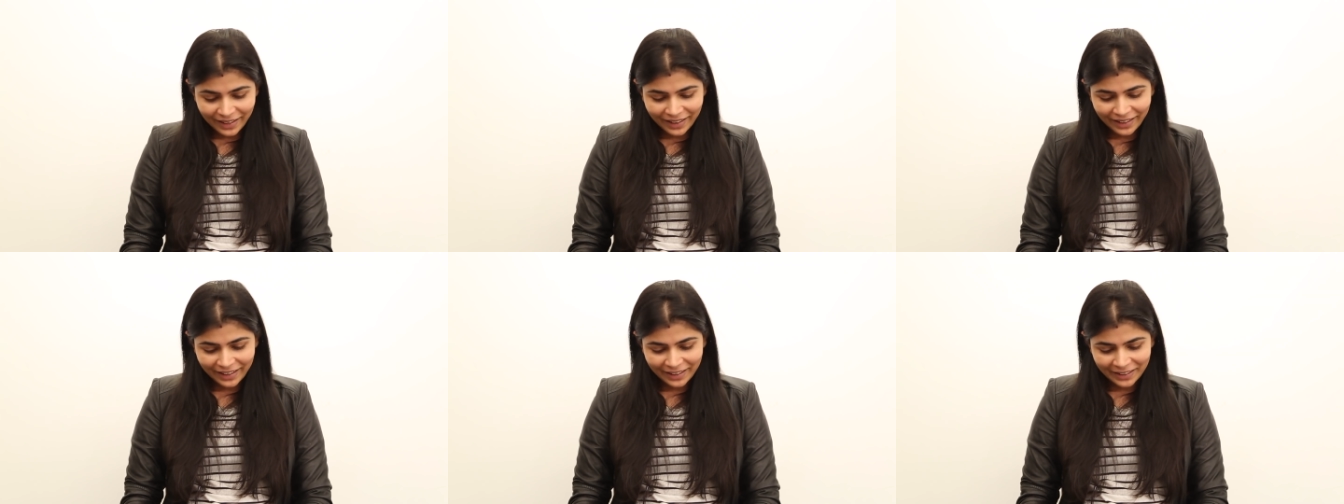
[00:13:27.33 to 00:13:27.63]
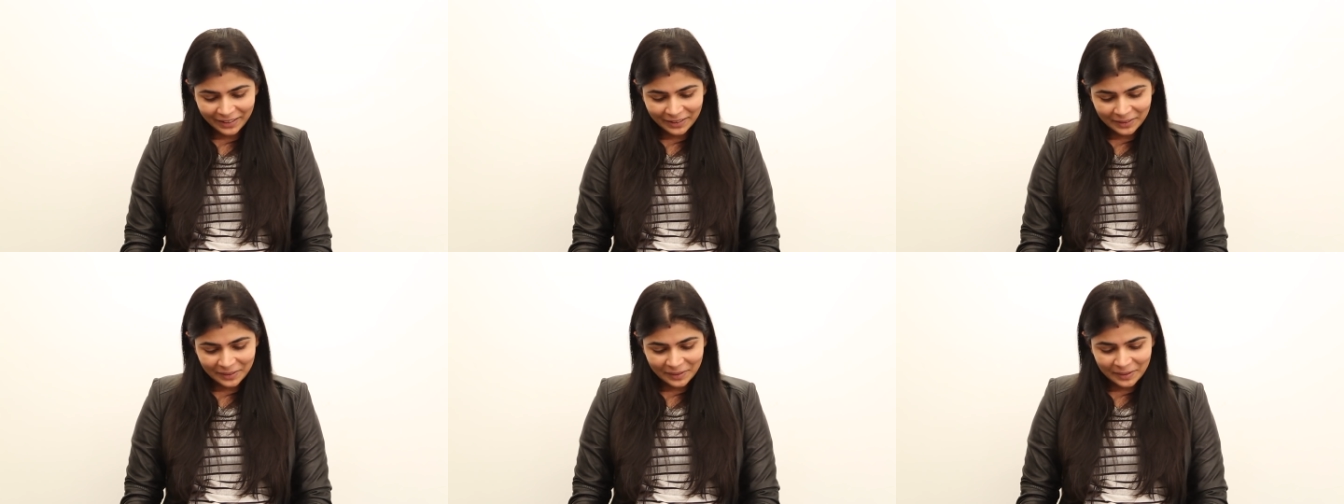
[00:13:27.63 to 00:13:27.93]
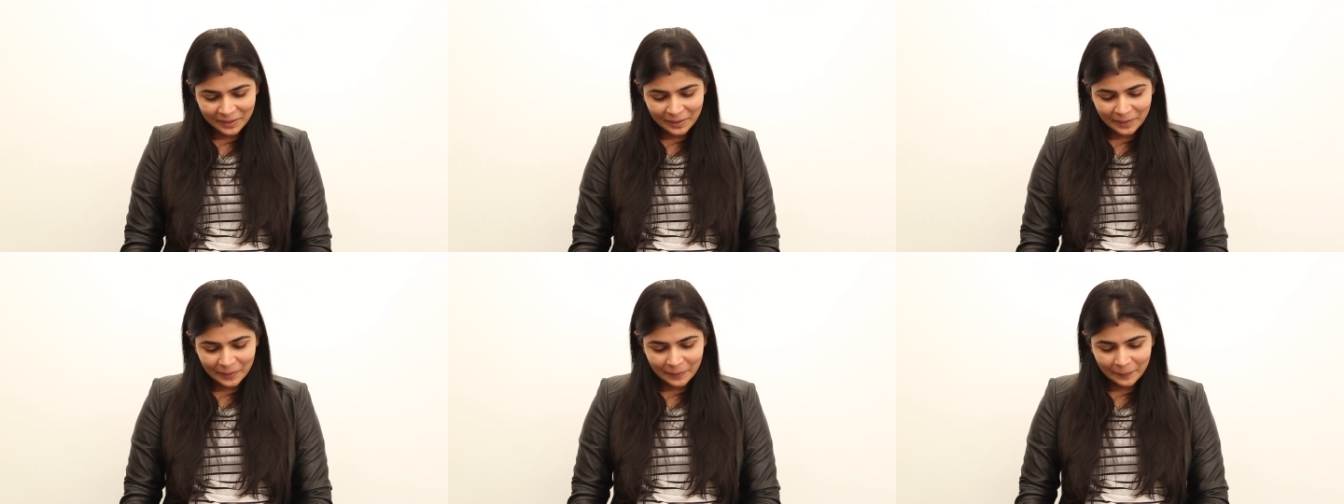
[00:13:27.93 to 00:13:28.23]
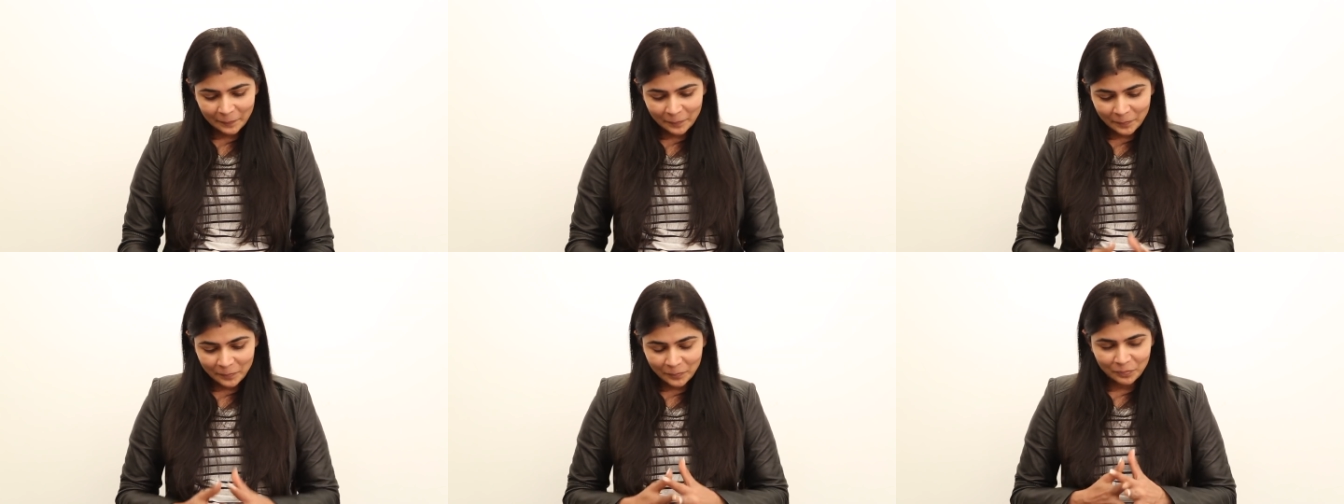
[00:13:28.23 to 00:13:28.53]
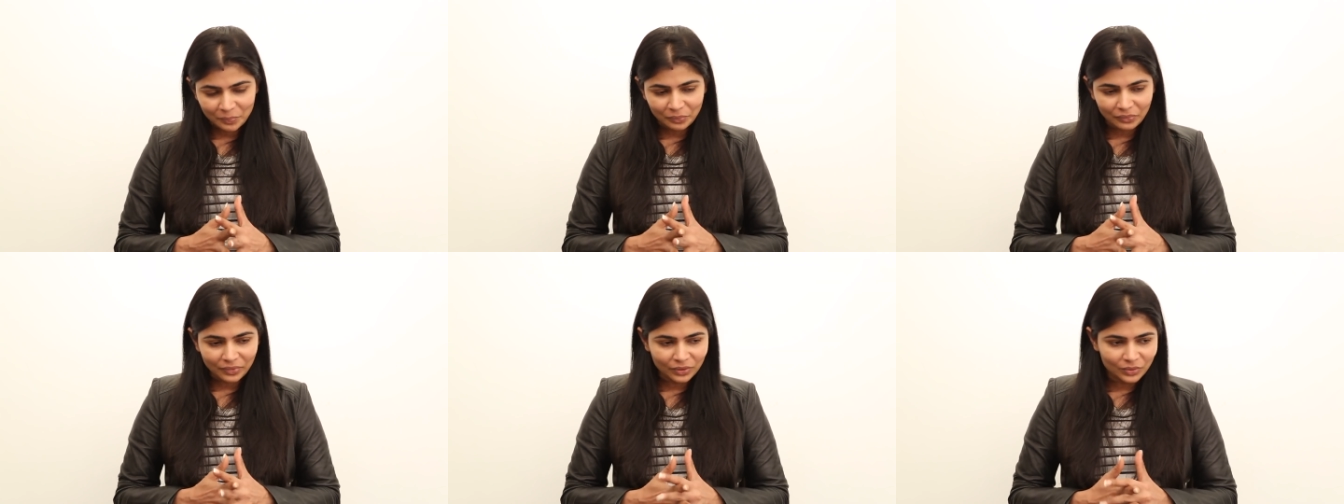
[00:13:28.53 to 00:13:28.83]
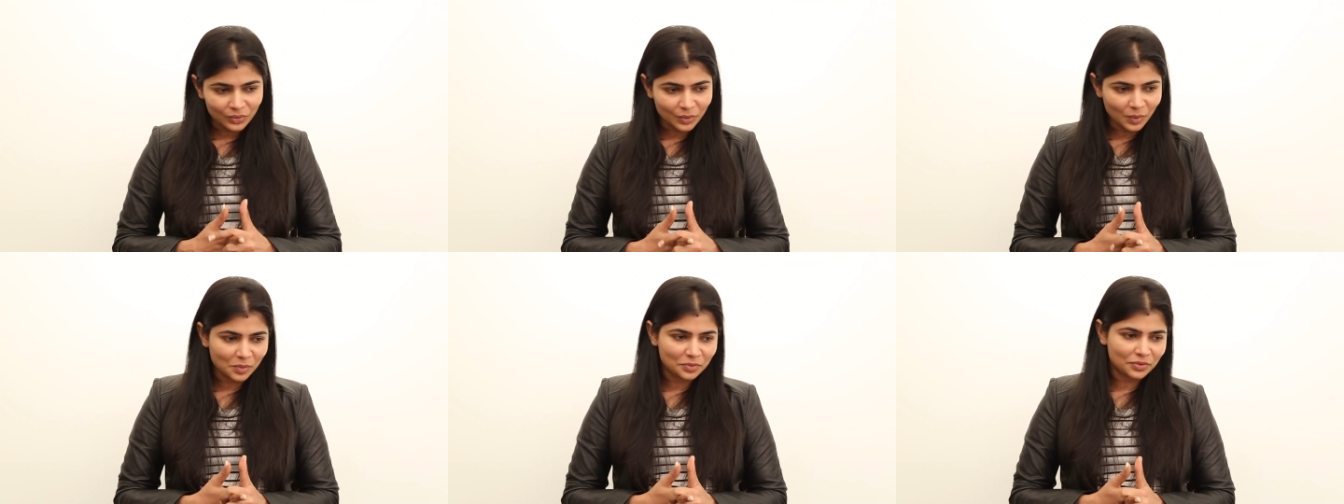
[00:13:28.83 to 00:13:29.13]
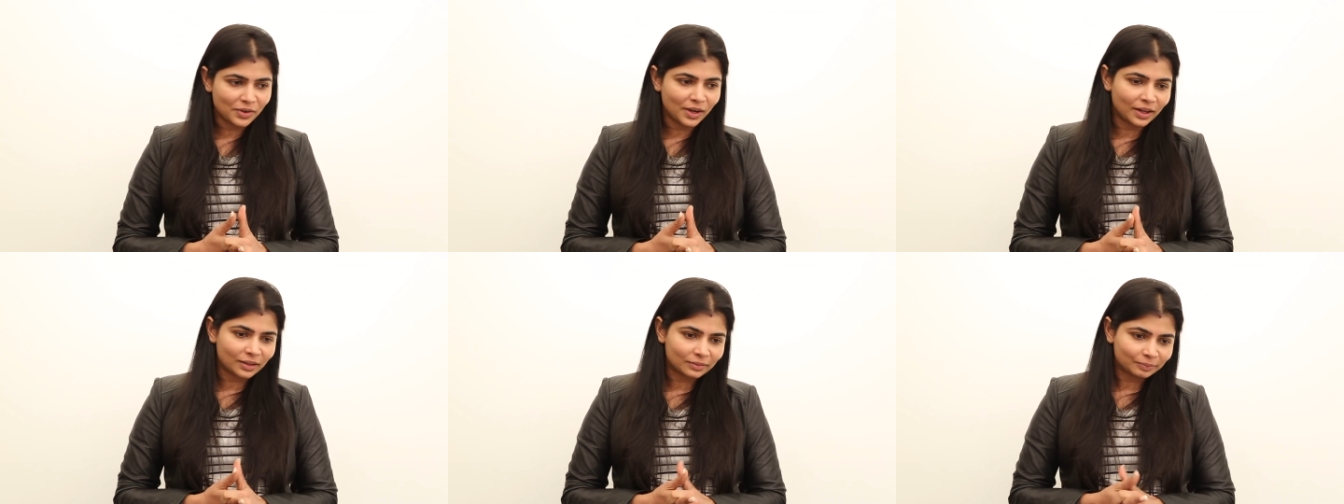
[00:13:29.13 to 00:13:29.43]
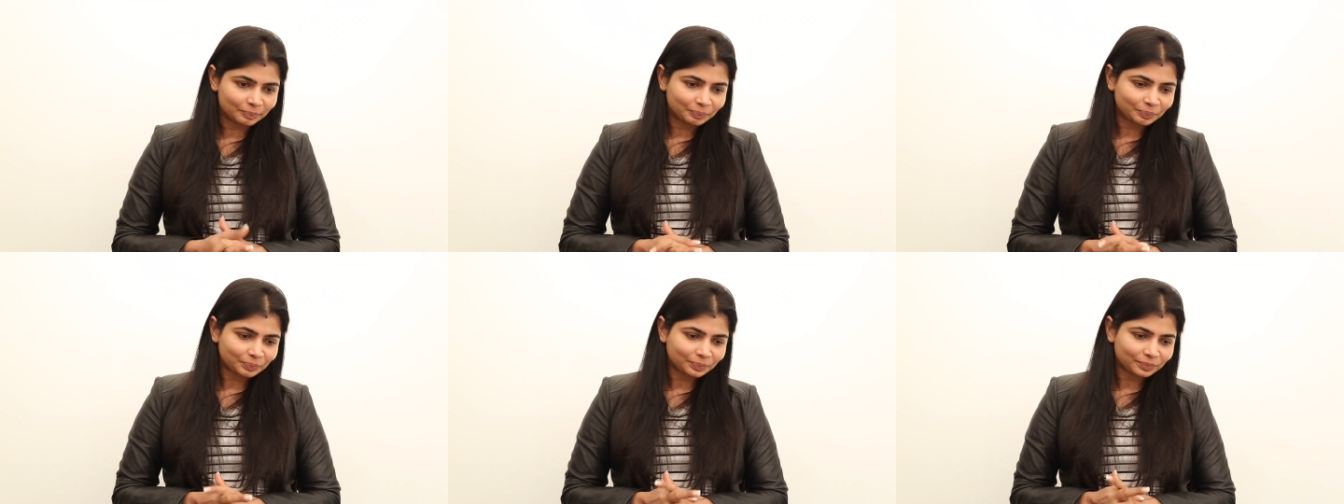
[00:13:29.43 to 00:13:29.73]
and um, so far